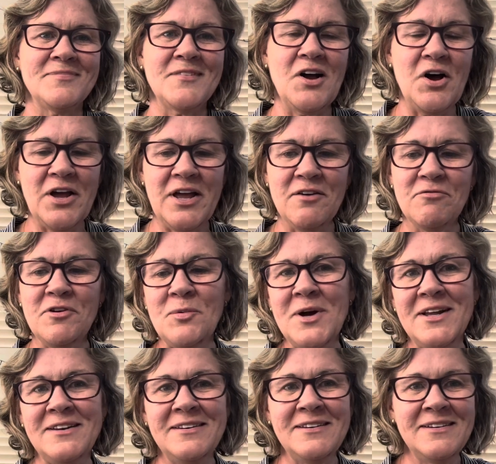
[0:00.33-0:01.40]
Hi
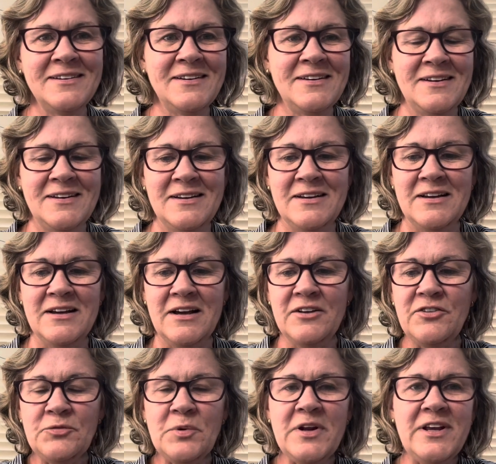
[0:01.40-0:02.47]
everyone. I
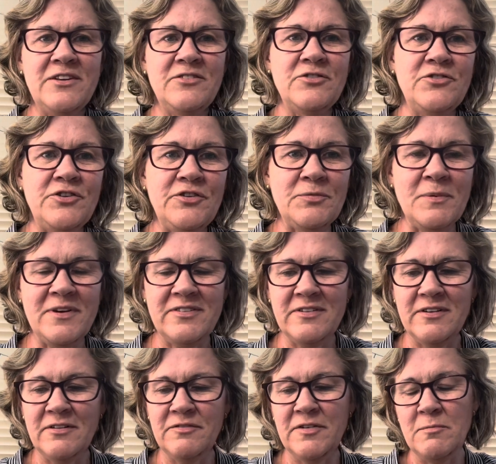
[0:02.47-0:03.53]
just want to introduce
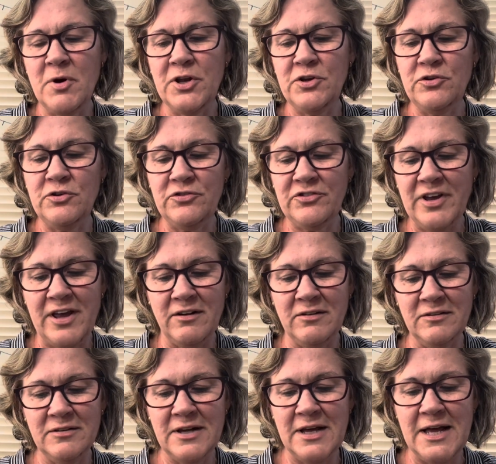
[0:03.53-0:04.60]
myself and my new
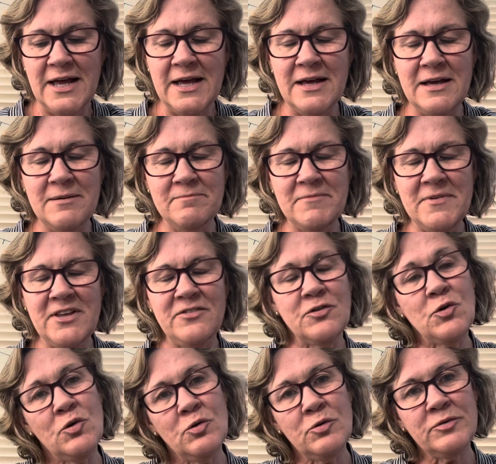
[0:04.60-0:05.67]
channel. It's
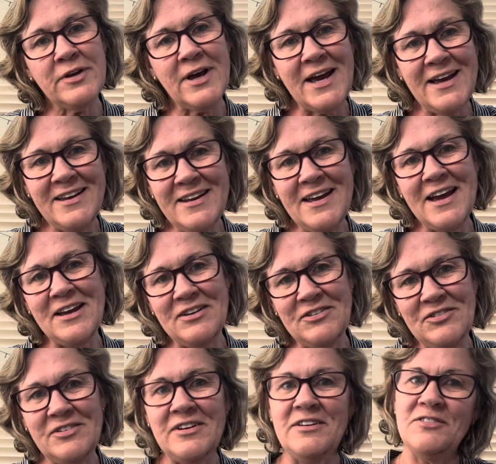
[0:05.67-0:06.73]
called
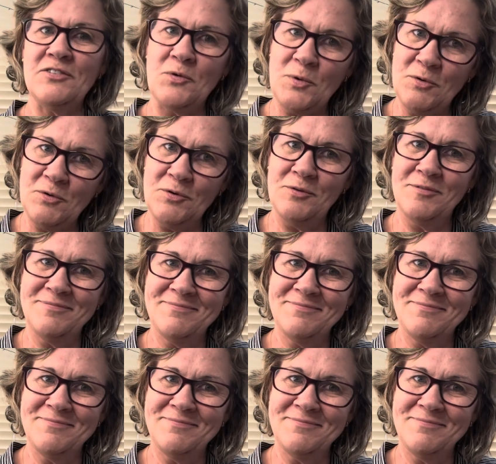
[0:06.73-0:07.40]
ADHD Squirrel.